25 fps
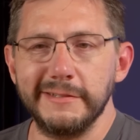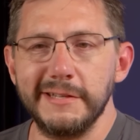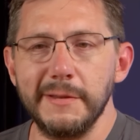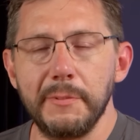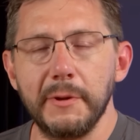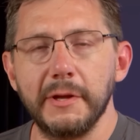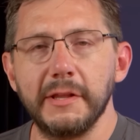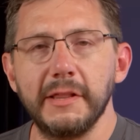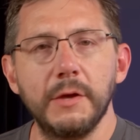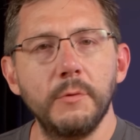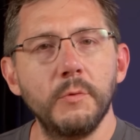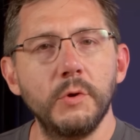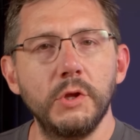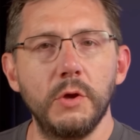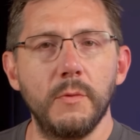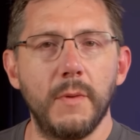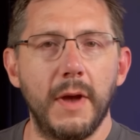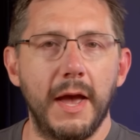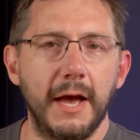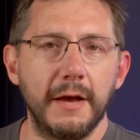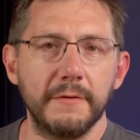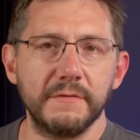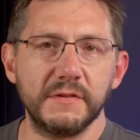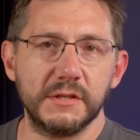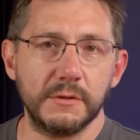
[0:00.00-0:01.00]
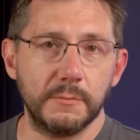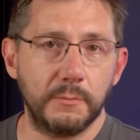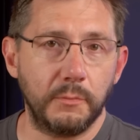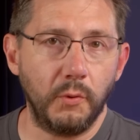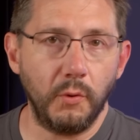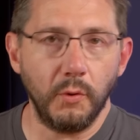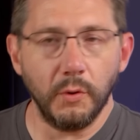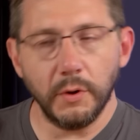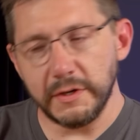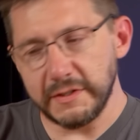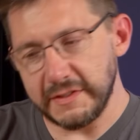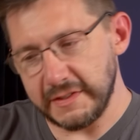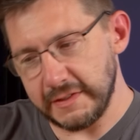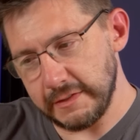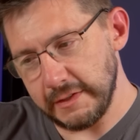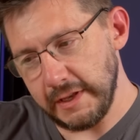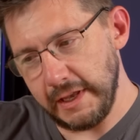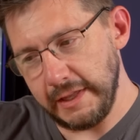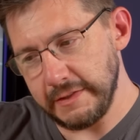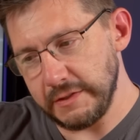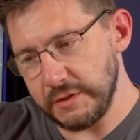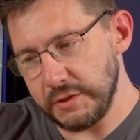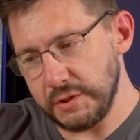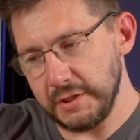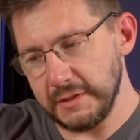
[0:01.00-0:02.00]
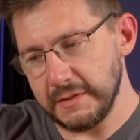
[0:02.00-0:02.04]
Typically when you have supports, it's